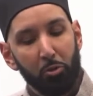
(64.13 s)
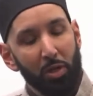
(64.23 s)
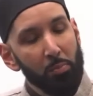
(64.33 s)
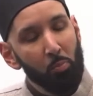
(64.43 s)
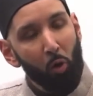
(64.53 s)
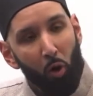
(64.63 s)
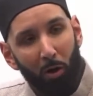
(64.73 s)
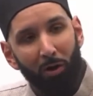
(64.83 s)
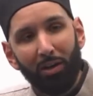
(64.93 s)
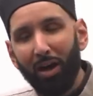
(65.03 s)
doing
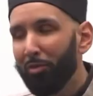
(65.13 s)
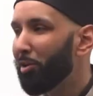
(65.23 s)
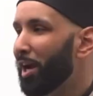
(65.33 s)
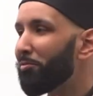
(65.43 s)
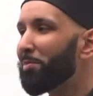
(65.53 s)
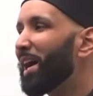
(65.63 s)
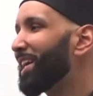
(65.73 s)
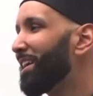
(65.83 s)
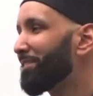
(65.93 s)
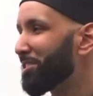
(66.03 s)
more of what
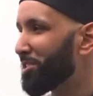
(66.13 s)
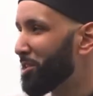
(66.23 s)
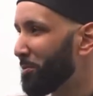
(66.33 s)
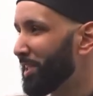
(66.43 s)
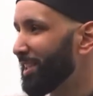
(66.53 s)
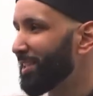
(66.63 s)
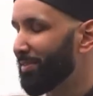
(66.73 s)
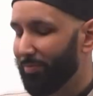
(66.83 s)
everybody else is doing.